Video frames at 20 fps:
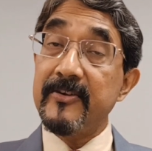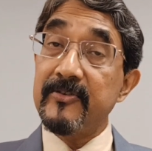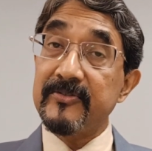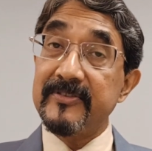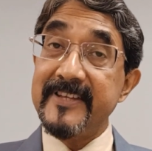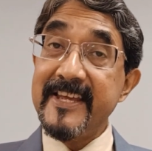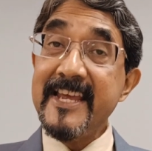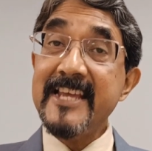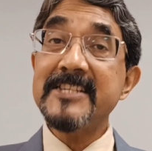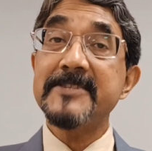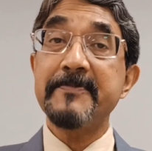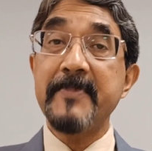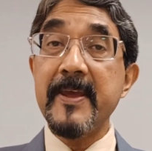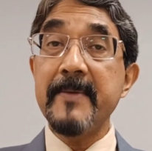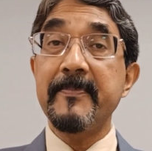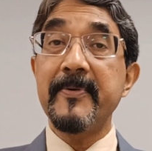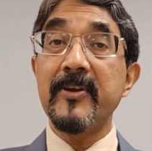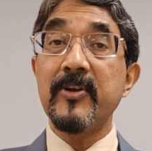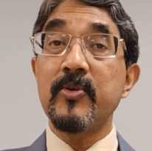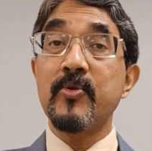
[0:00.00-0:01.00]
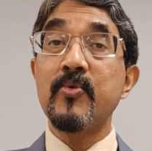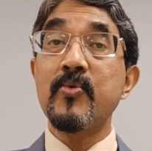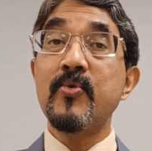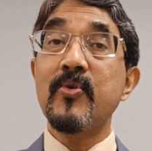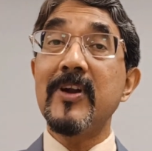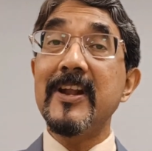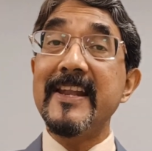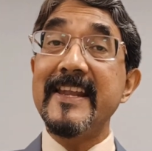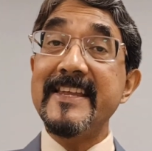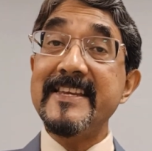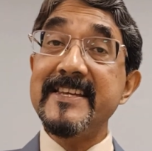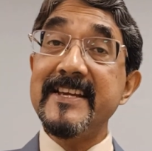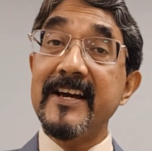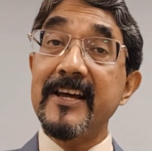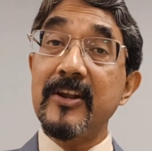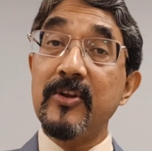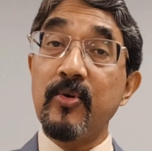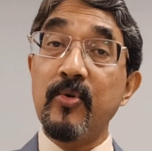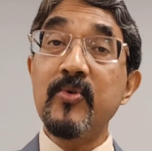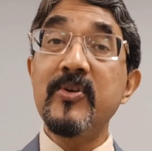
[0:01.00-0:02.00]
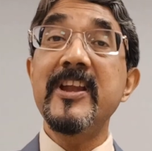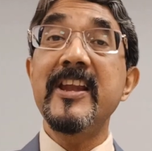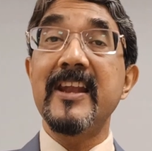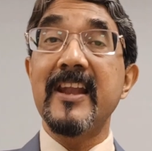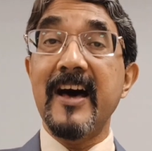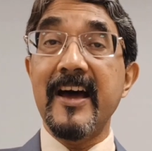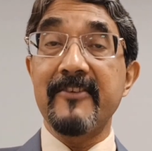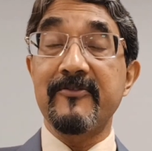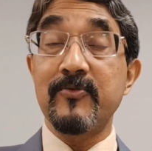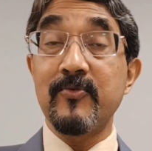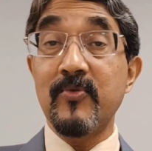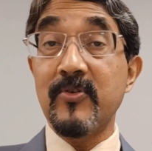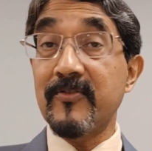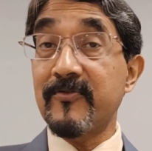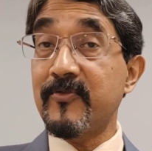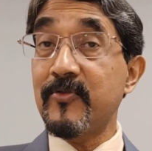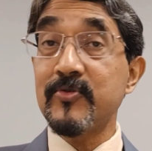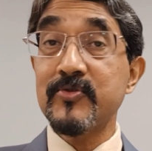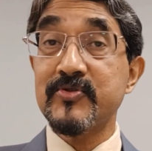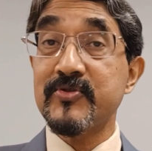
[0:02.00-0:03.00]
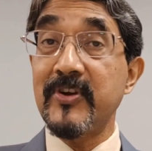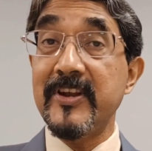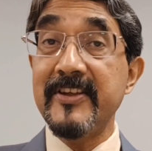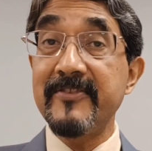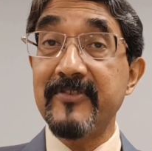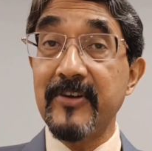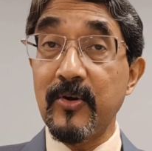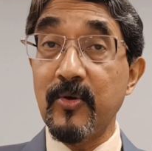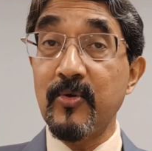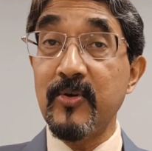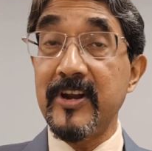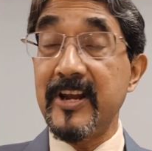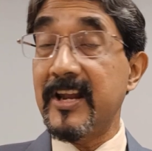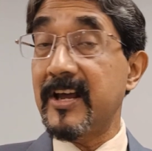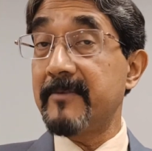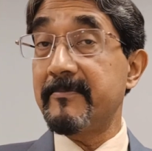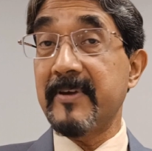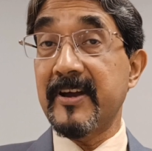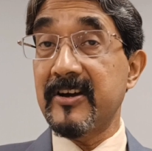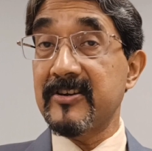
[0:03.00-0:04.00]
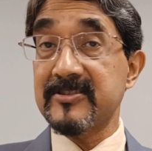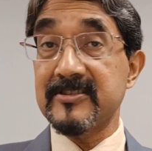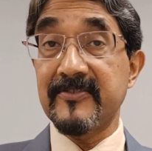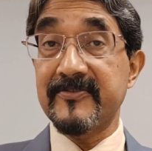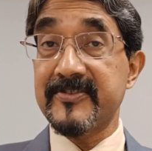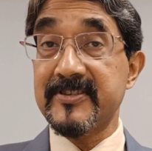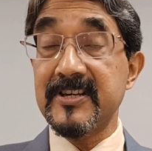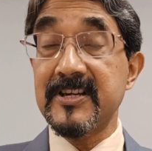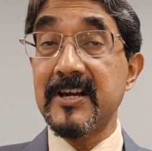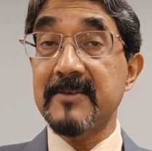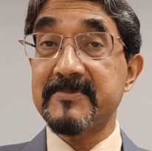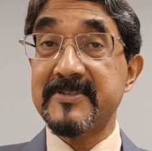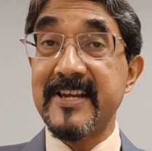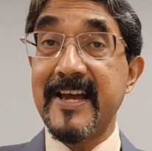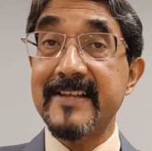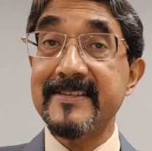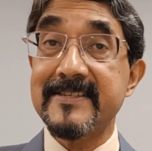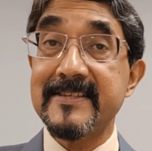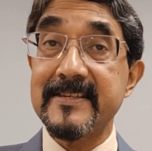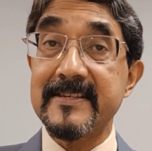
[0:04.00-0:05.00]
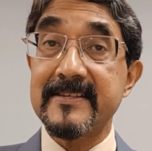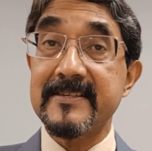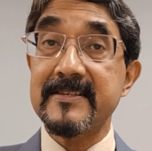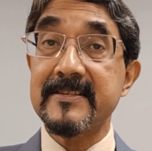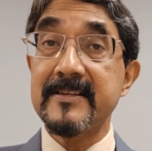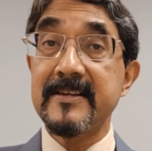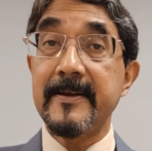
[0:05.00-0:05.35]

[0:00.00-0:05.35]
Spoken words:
These people who are leading a lonely life, who are forced to live a lonely life because of circumstances,